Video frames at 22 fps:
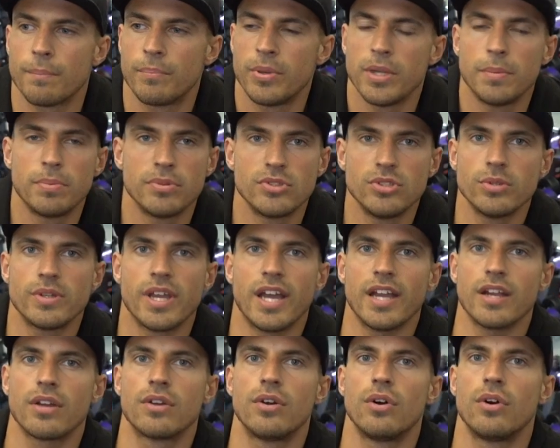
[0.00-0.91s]
people do
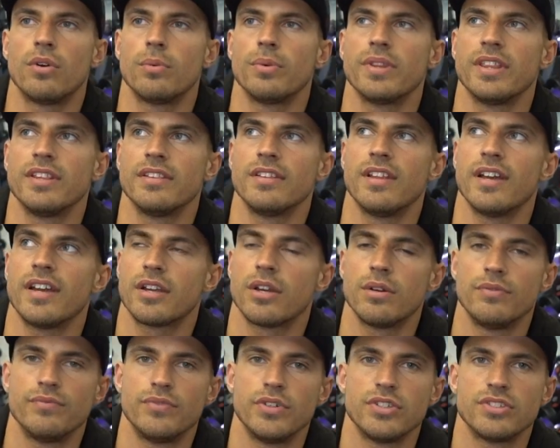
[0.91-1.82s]
get caught within their
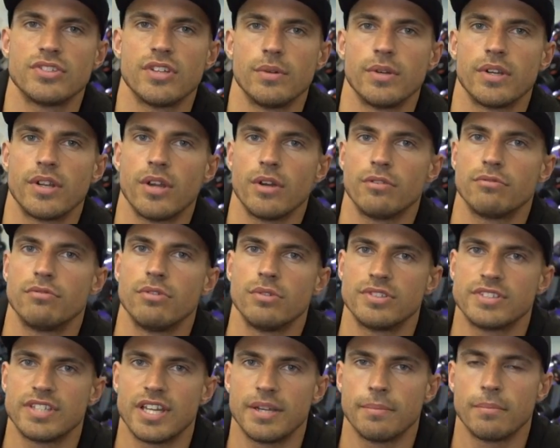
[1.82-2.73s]
comfort zone and go through
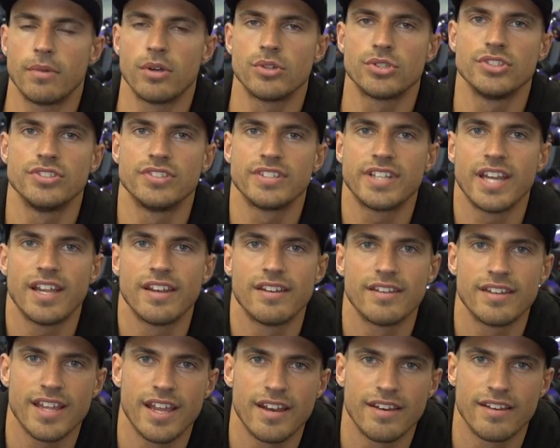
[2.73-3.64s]
the same motions again
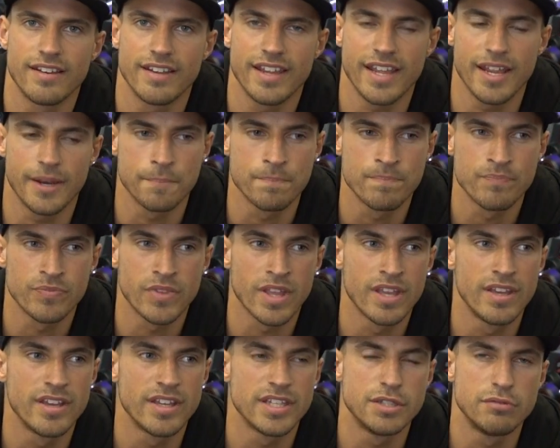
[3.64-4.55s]
and again and again.
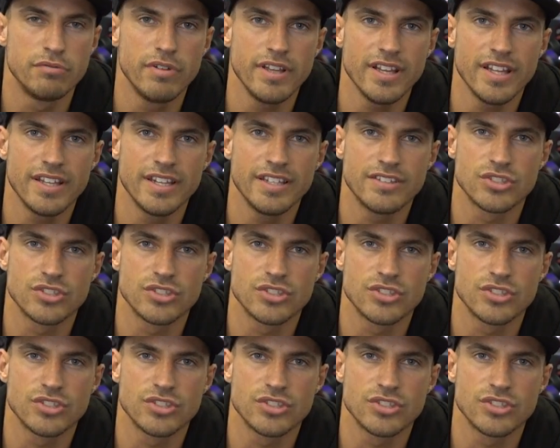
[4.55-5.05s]
You really need